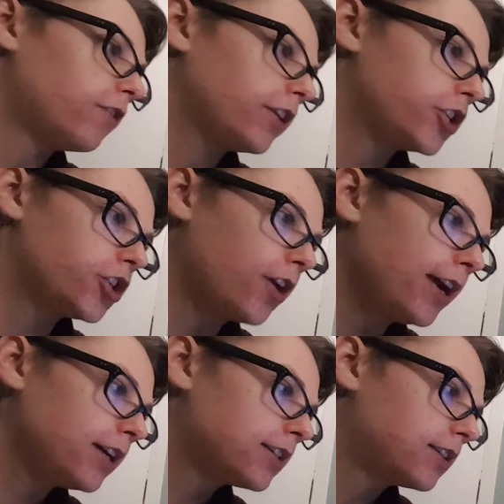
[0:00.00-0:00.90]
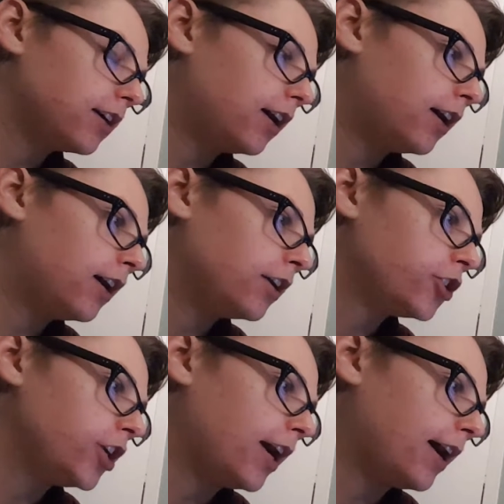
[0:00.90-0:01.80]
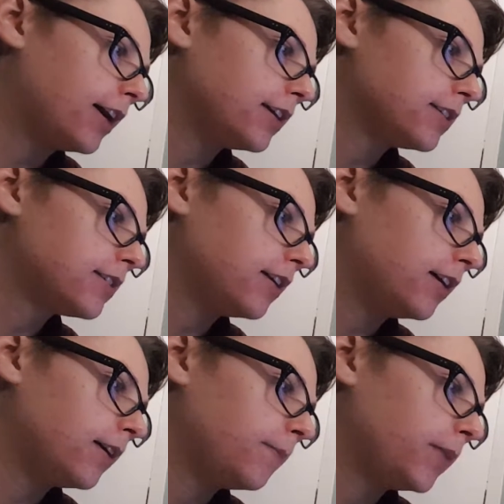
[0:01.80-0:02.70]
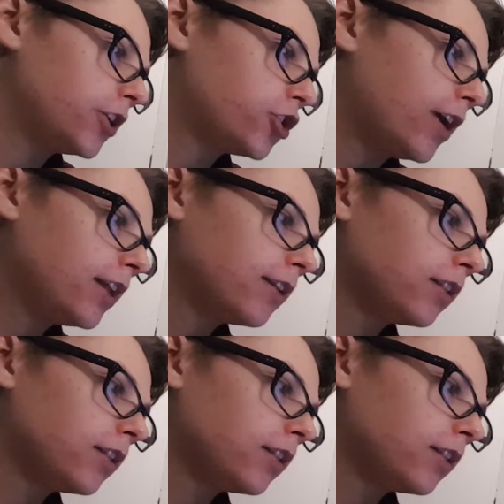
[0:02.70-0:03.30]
for the strengths, she has a strength